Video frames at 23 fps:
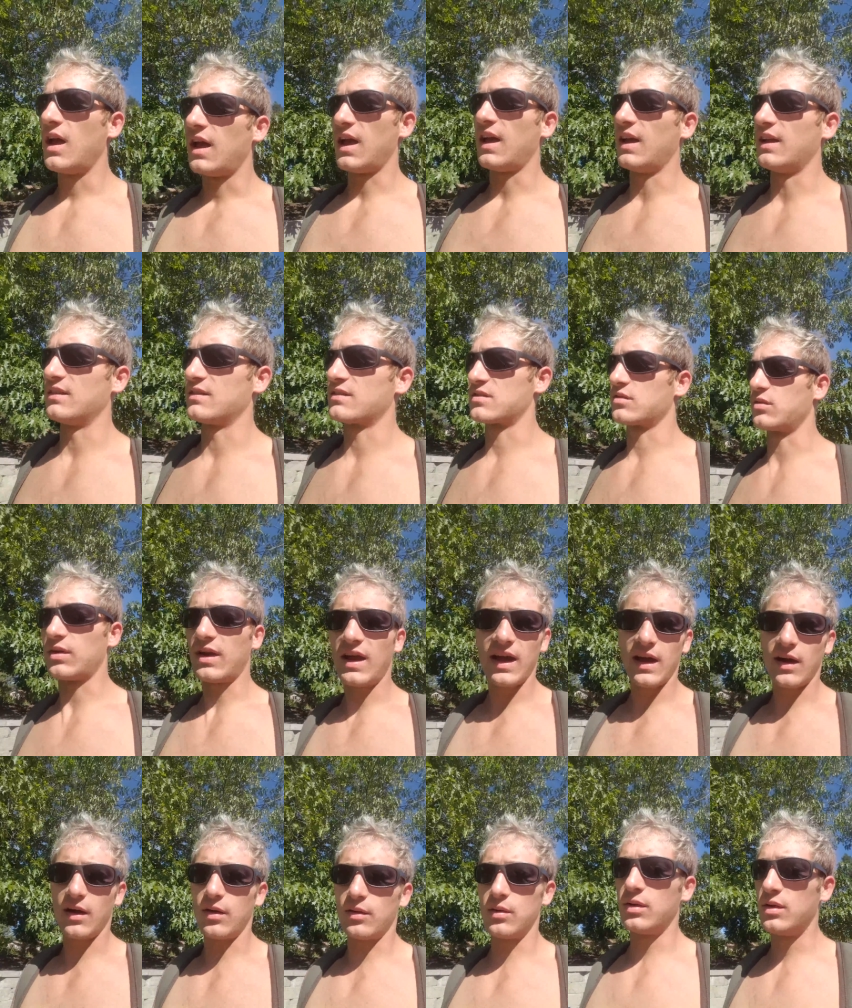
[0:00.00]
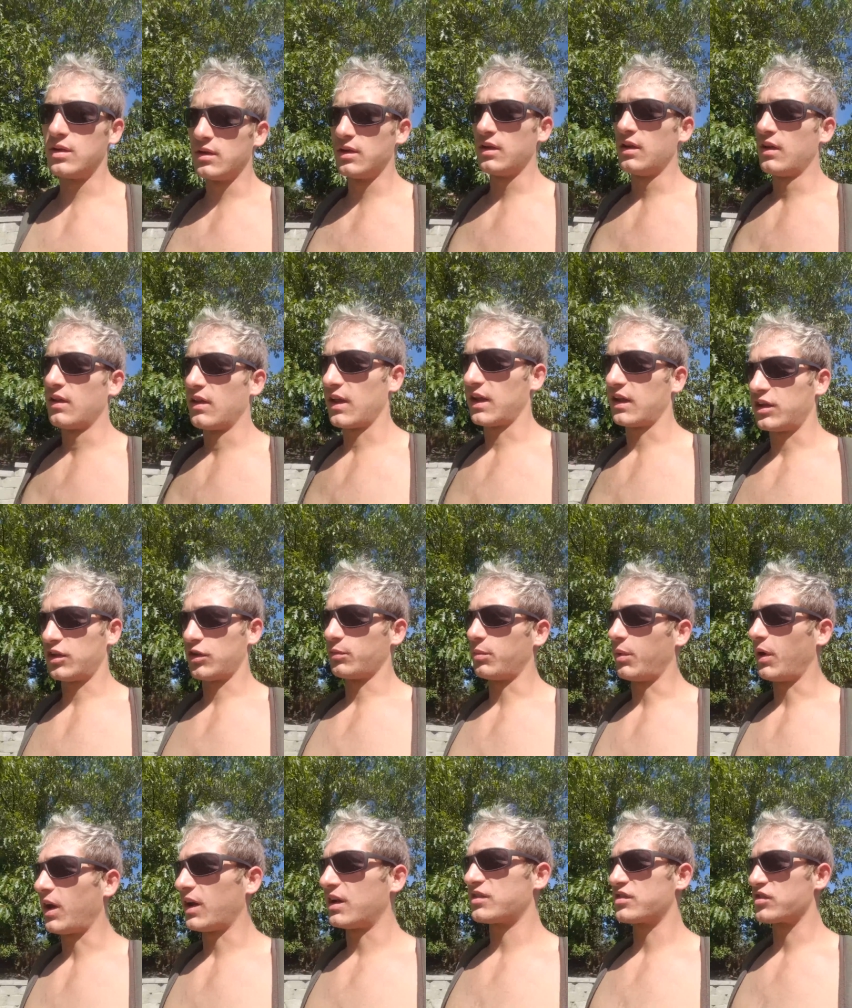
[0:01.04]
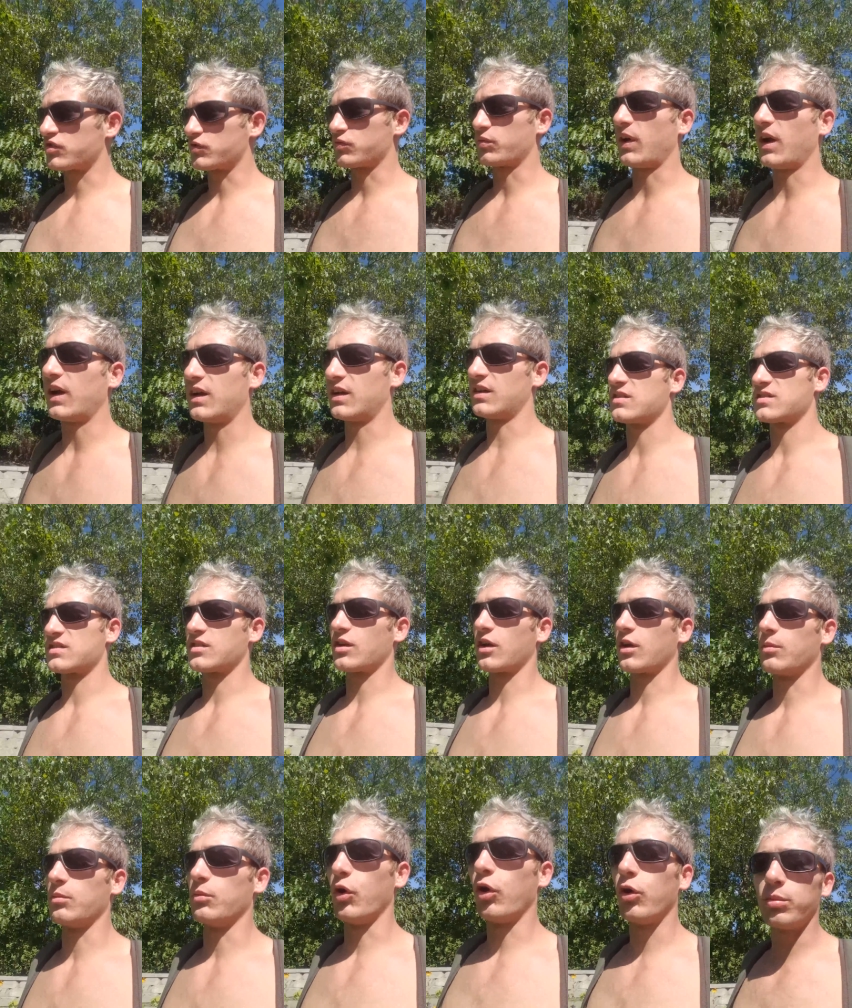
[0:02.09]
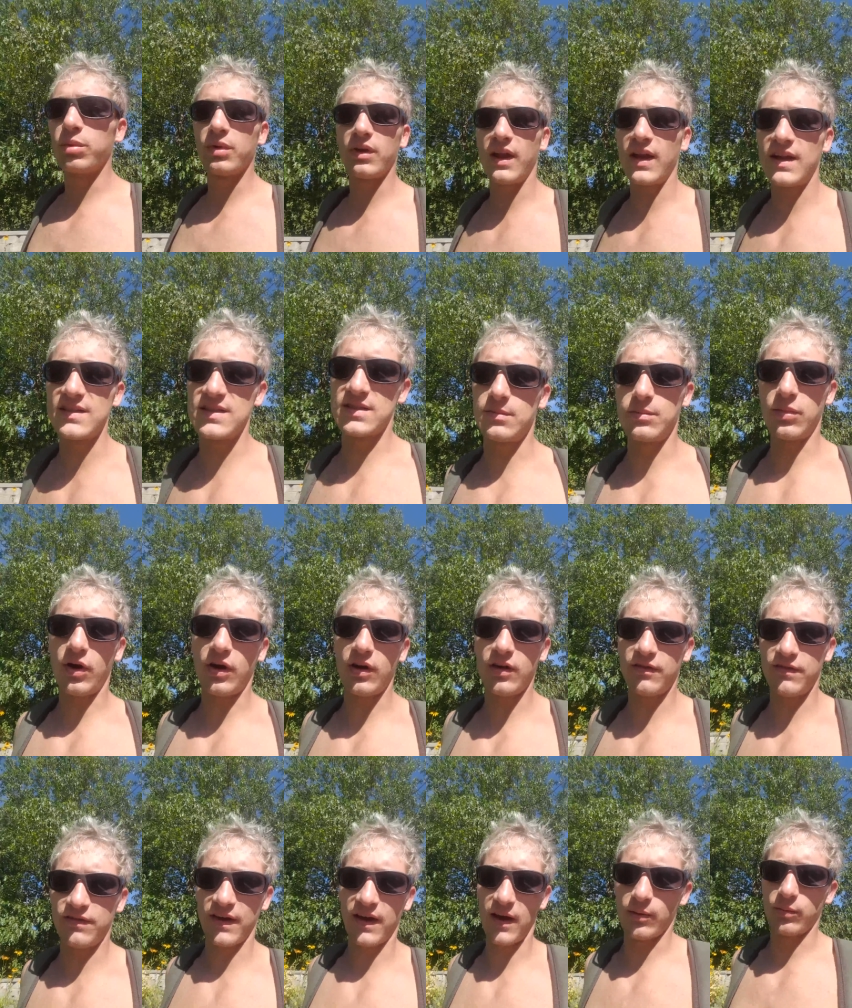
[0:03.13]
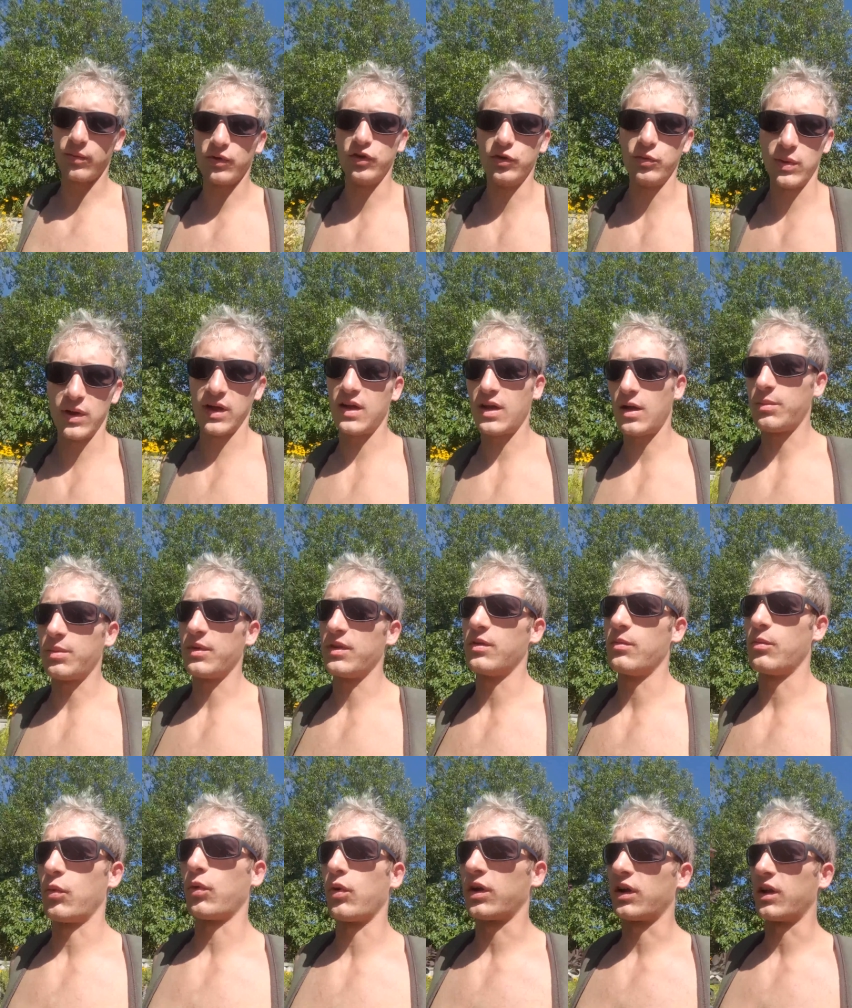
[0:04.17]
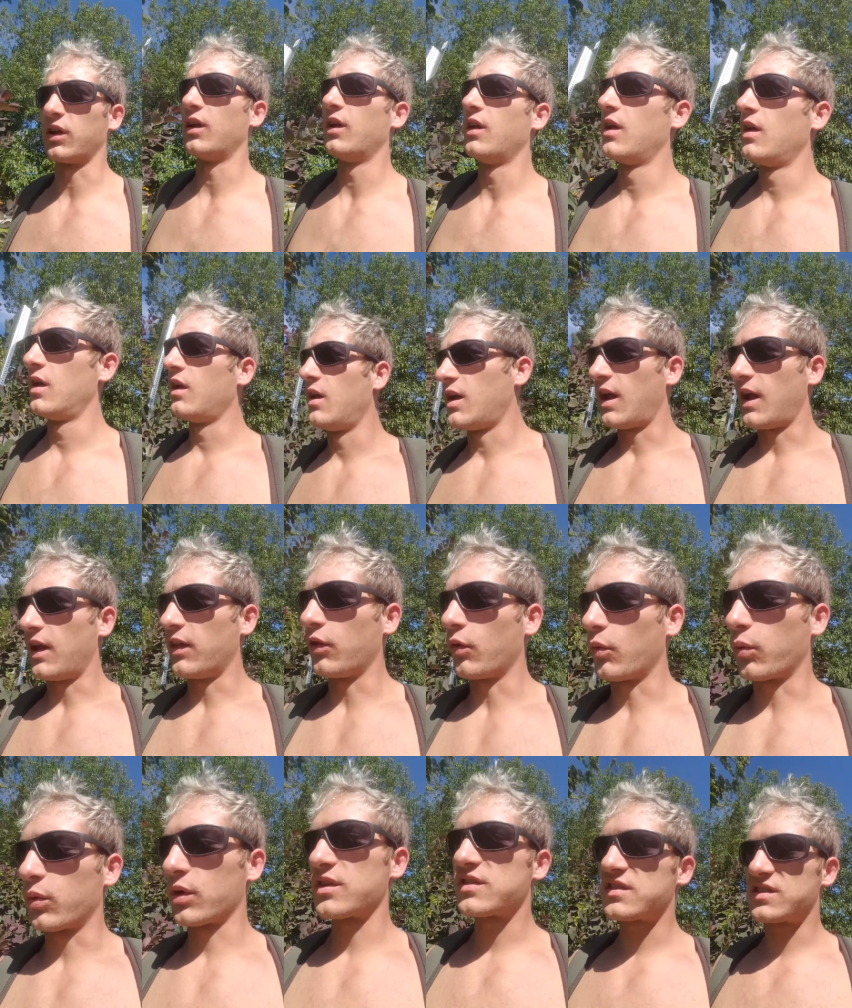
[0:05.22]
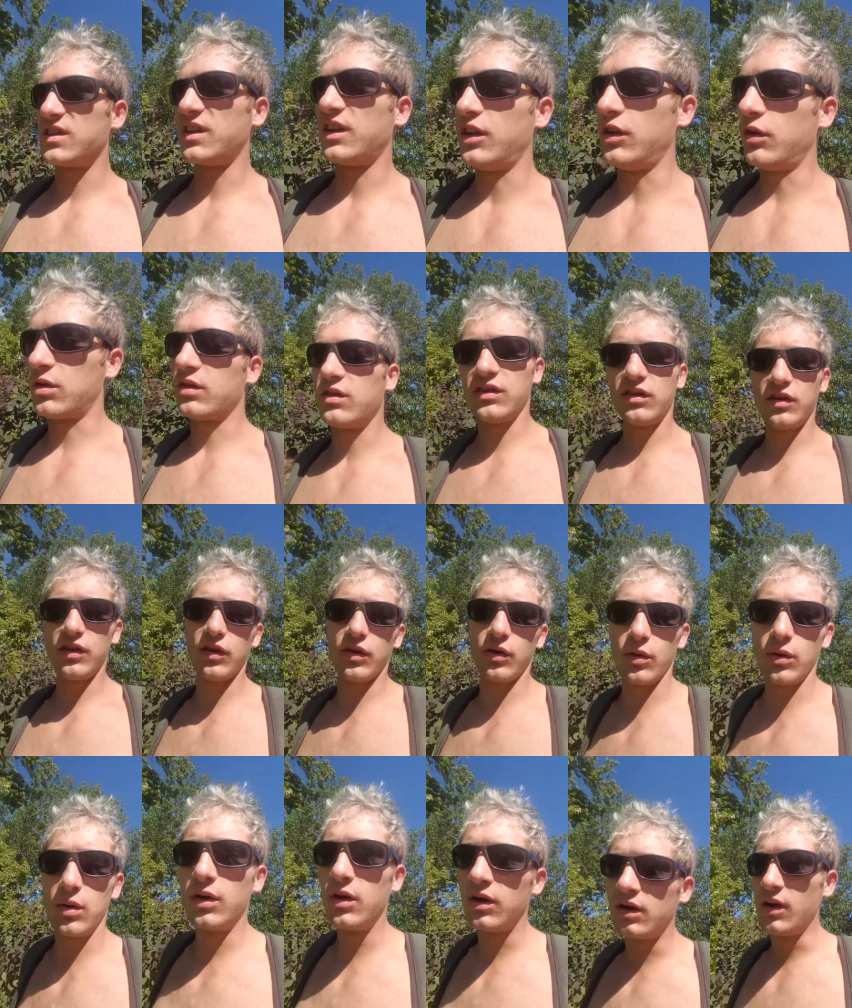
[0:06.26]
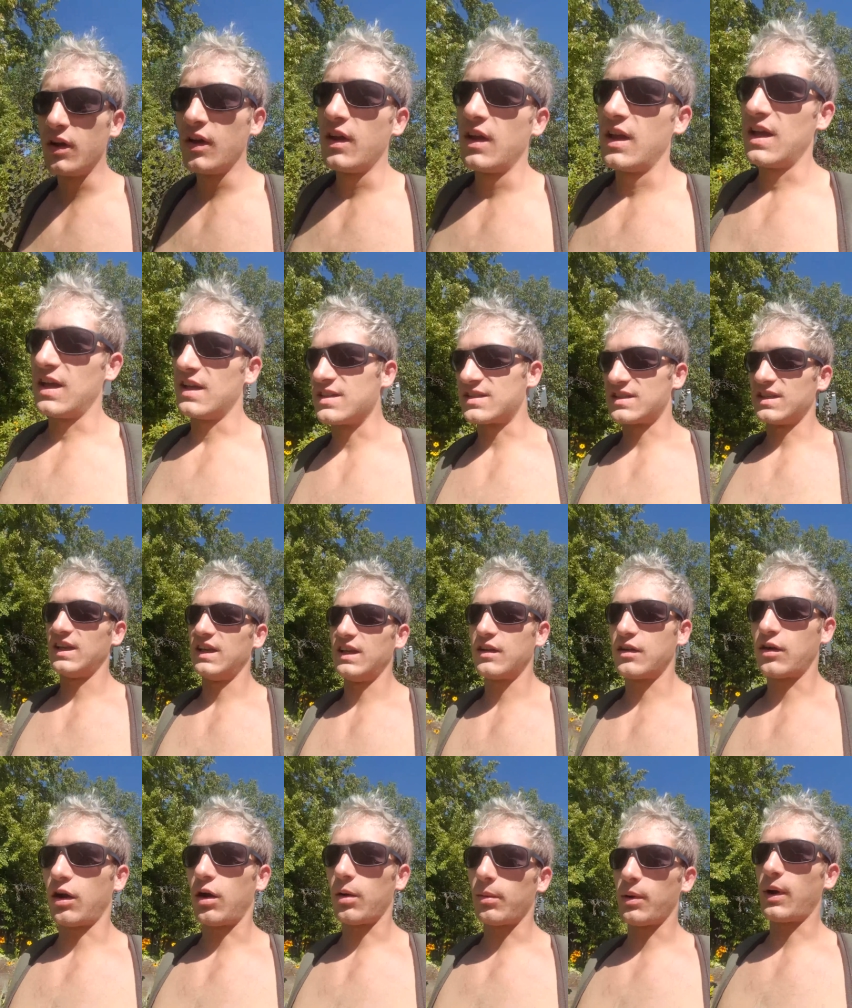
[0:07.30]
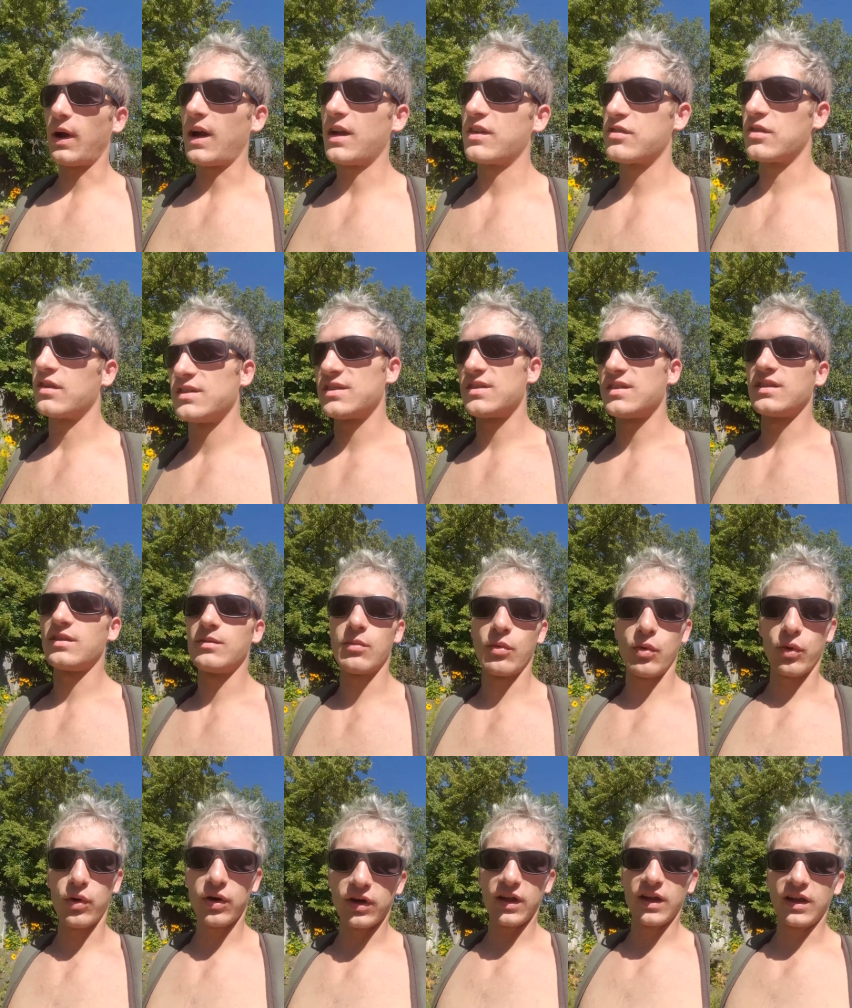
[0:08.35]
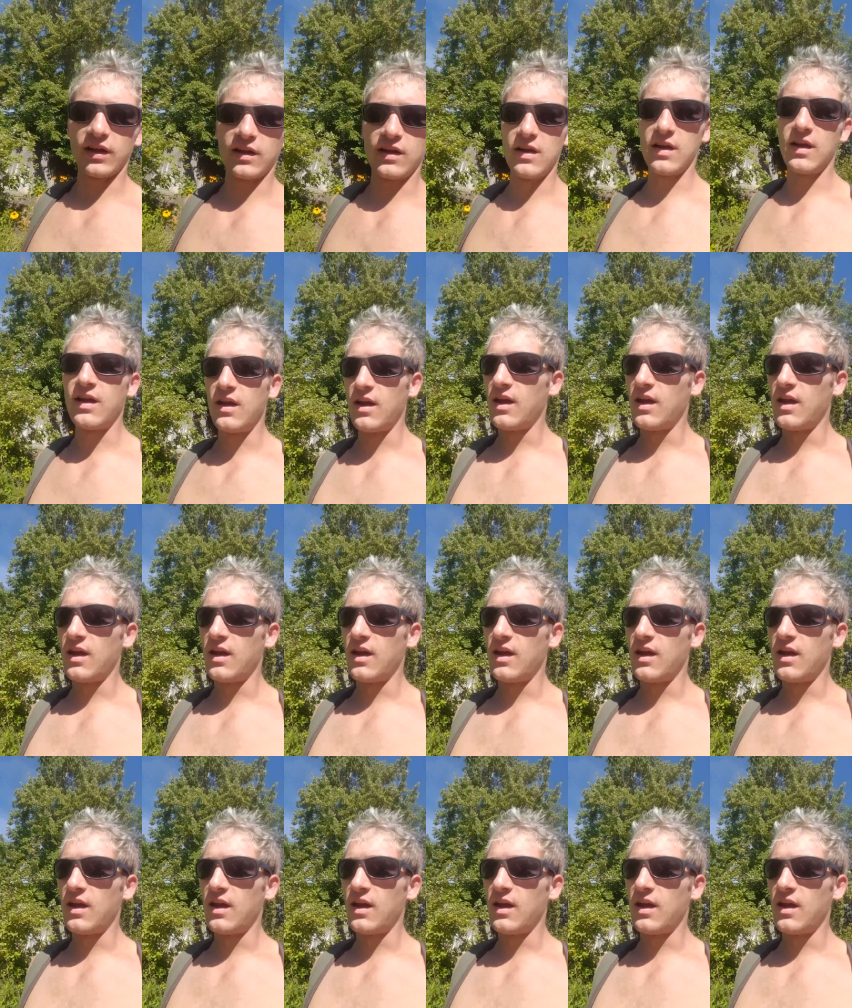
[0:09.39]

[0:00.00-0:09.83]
And so now, like, your body's just ready to start mobilizing body fat when you wake up in the morning. And the worst thing you can do is to eat carbohydrates in the morning,